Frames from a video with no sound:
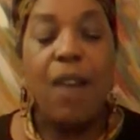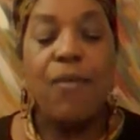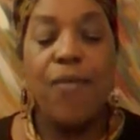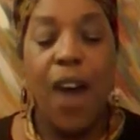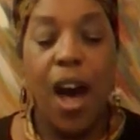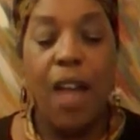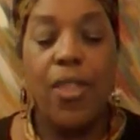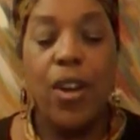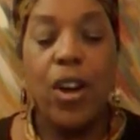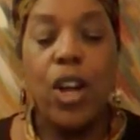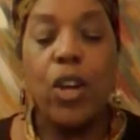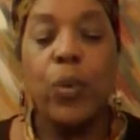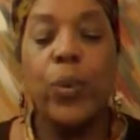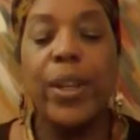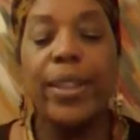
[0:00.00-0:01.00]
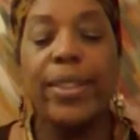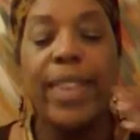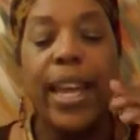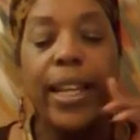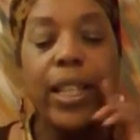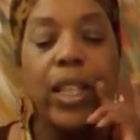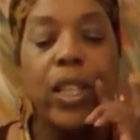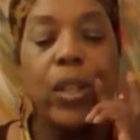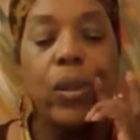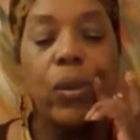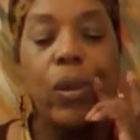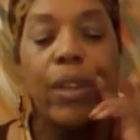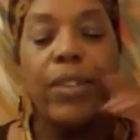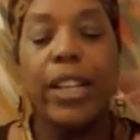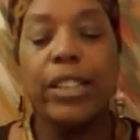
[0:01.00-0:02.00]
Father, we thank
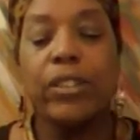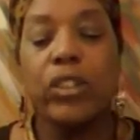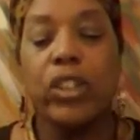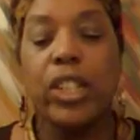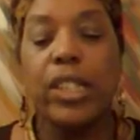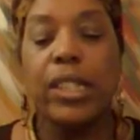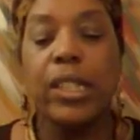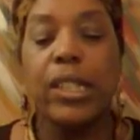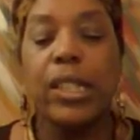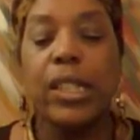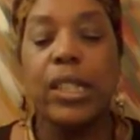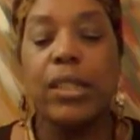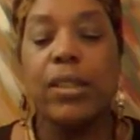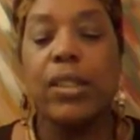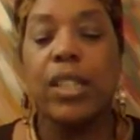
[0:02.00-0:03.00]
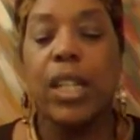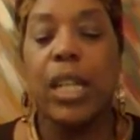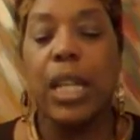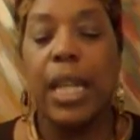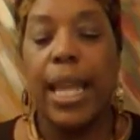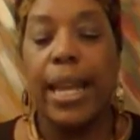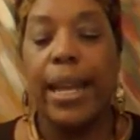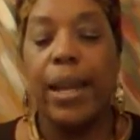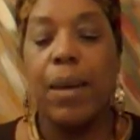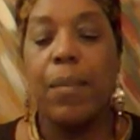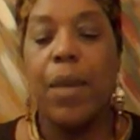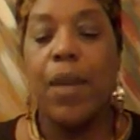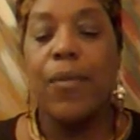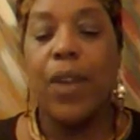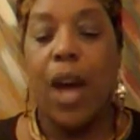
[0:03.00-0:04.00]
you that Jesus is the Lamb
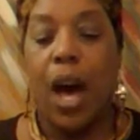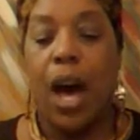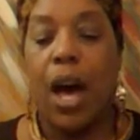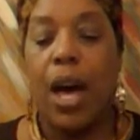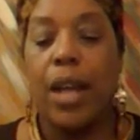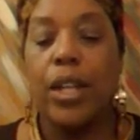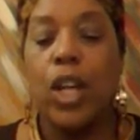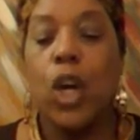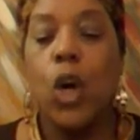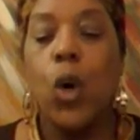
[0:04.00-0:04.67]
of God